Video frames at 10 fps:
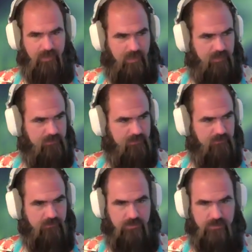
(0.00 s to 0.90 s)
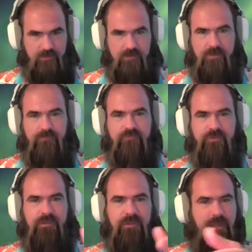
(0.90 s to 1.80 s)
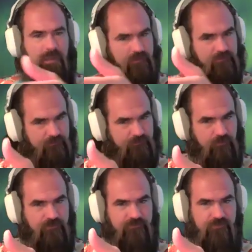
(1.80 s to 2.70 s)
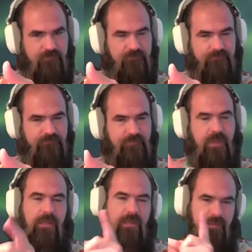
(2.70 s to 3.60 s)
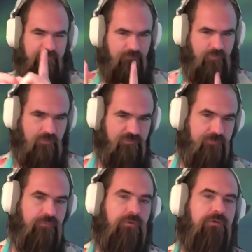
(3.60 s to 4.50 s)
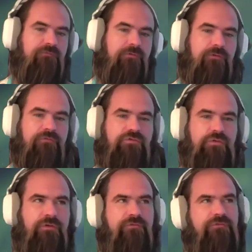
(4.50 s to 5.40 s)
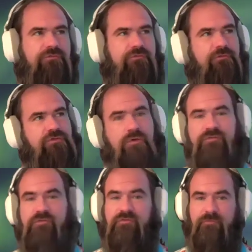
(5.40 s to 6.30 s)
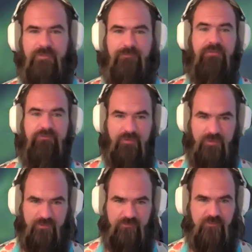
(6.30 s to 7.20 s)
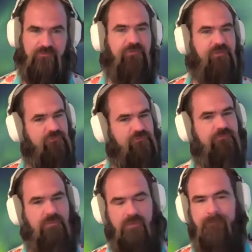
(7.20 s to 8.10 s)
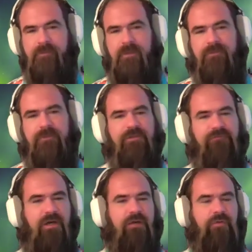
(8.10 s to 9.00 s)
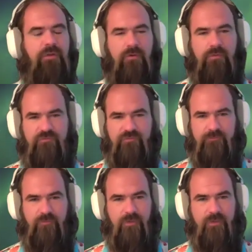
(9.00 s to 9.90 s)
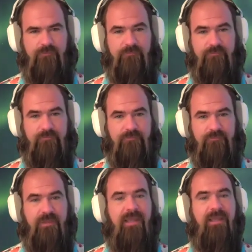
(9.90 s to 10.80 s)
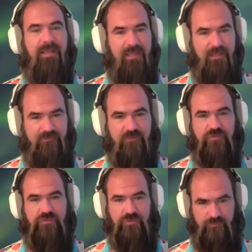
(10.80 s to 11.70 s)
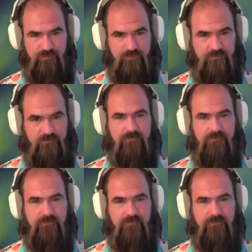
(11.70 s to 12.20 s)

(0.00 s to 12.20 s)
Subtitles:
and the yin comes in and supports it. It is, of course, important for those choices to be based in innocence. That's the divine will always support innocent truth,